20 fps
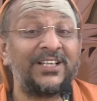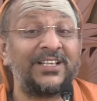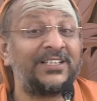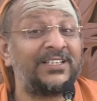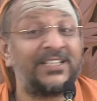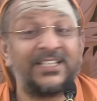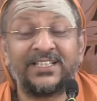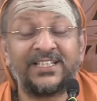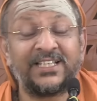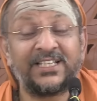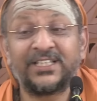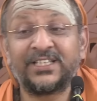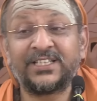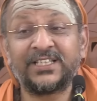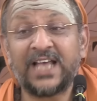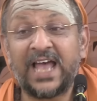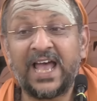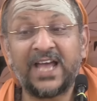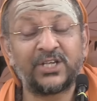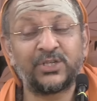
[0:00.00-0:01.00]
this is
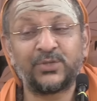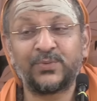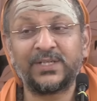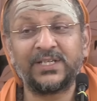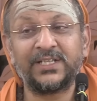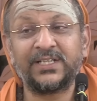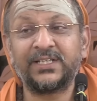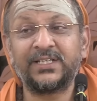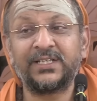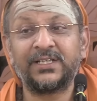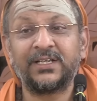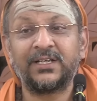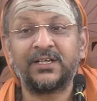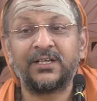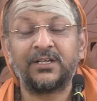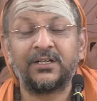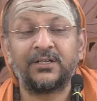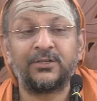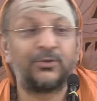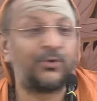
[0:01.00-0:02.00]
actually,
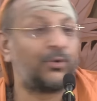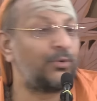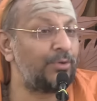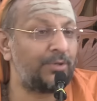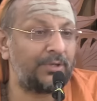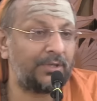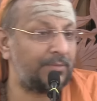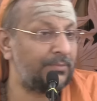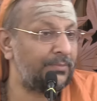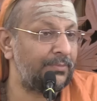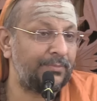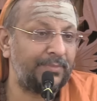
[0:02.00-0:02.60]
don't